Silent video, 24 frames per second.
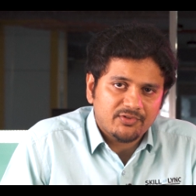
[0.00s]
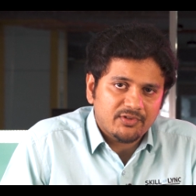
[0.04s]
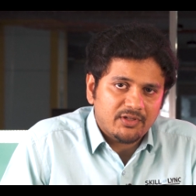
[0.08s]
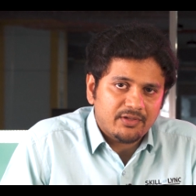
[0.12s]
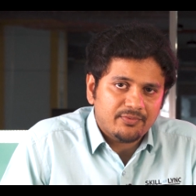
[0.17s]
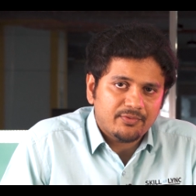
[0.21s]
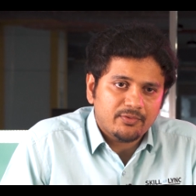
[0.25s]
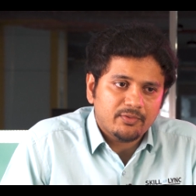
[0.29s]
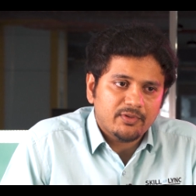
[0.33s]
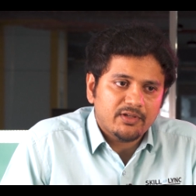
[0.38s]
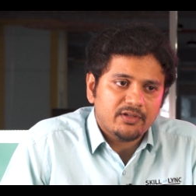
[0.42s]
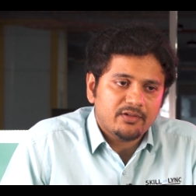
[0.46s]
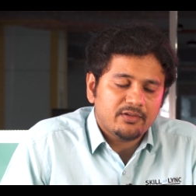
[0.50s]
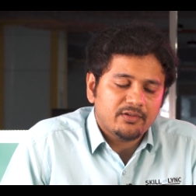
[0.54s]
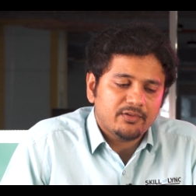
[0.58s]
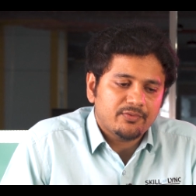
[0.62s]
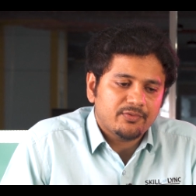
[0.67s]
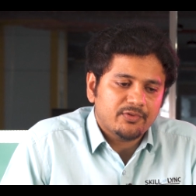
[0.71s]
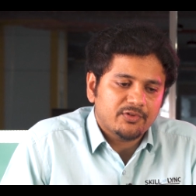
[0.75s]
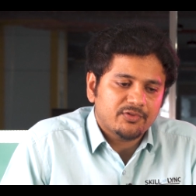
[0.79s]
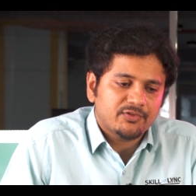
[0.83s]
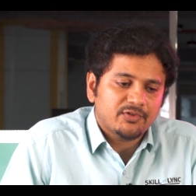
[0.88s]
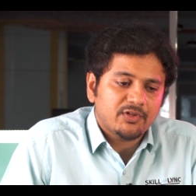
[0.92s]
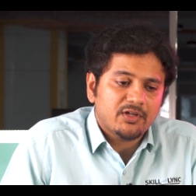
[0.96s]
software
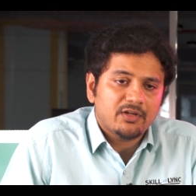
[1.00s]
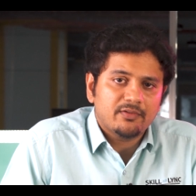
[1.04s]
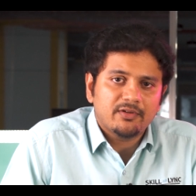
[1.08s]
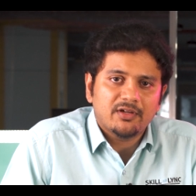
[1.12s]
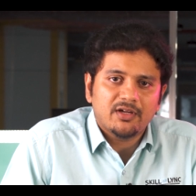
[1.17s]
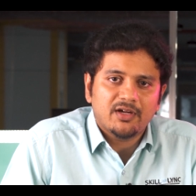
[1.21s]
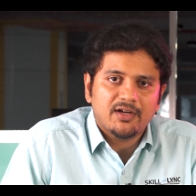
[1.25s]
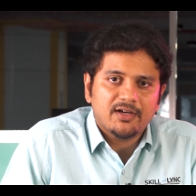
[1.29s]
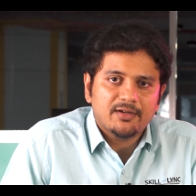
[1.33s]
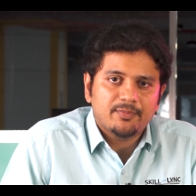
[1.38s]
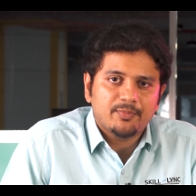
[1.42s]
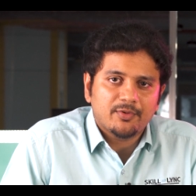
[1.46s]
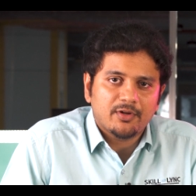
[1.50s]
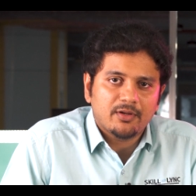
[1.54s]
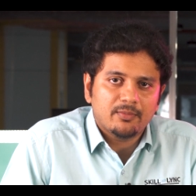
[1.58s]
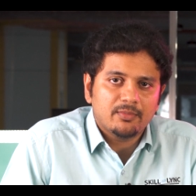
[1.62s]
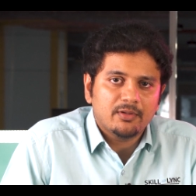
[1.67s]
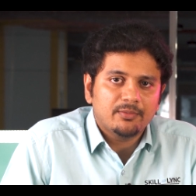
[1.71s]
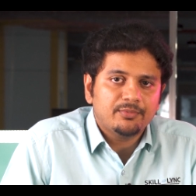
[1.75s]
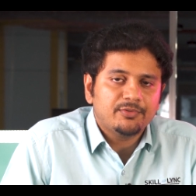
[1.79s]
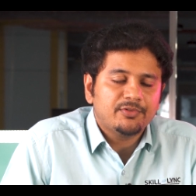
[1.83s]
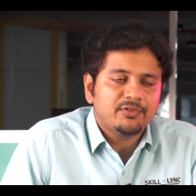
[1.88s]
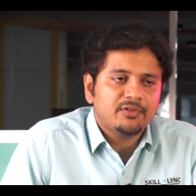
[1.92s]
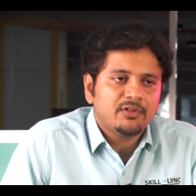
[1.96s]
for solving hard
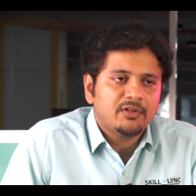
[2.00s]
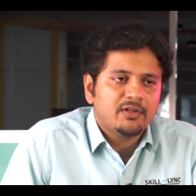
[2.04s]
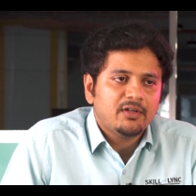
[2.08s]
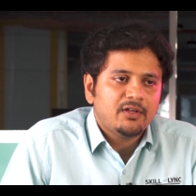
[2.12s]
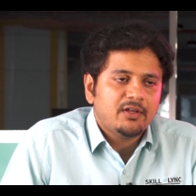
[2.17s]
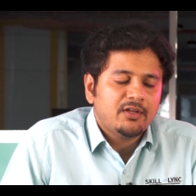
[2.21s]
problems.